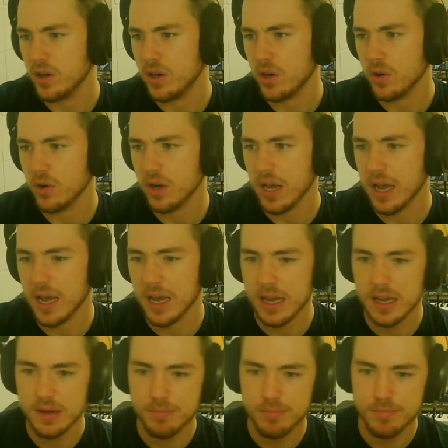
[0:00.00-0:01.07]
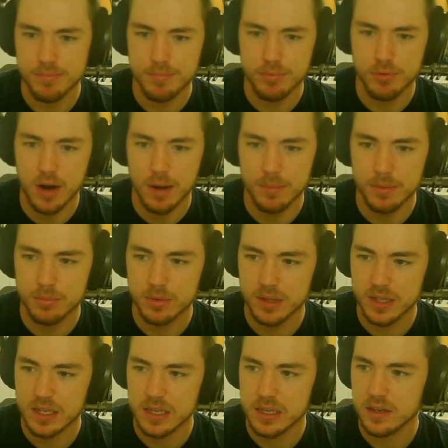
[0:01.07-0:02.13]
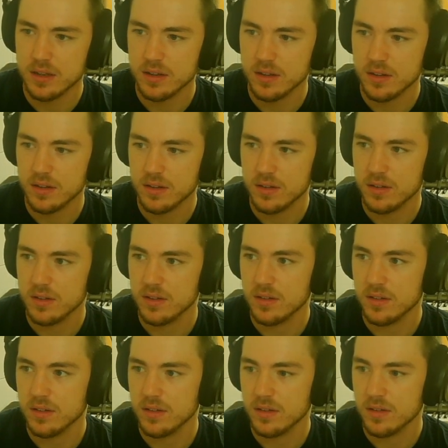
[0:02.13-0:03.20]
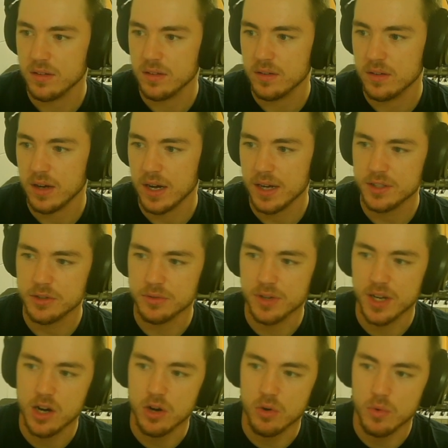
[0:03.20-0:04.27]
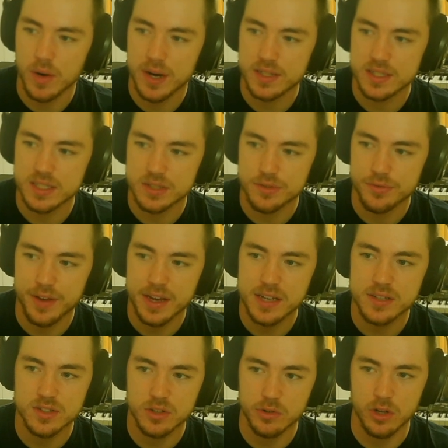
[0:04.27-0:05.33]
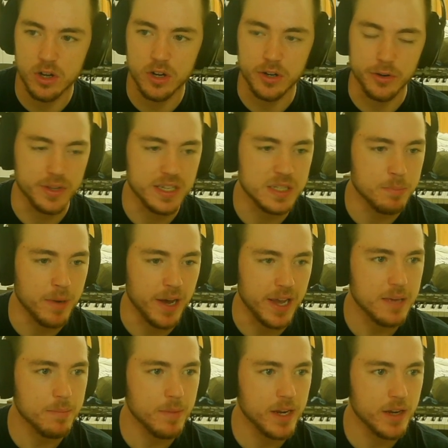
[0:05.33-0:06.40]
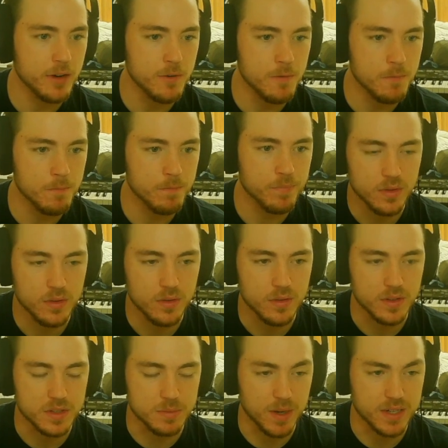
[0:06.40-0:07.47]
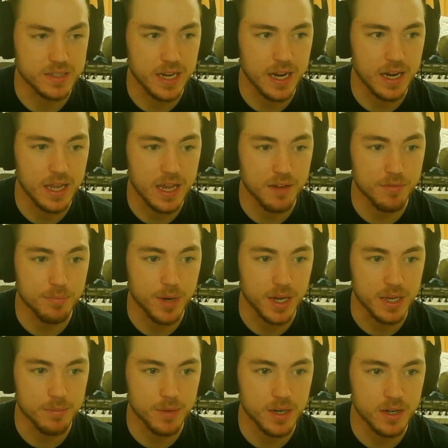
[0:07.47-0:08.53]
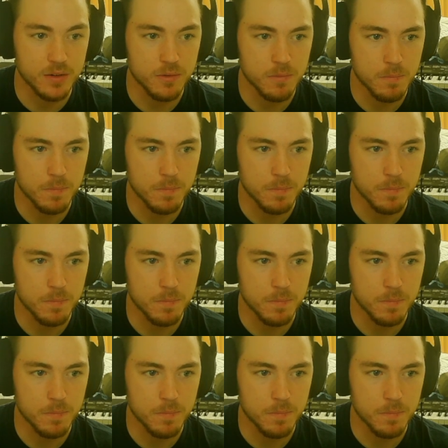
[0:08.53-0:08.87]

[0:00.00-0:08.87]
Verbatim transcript: Okay. Probably... I don't know. Why is his face so long? Are these pike minnow? Does Montana have pike minnow?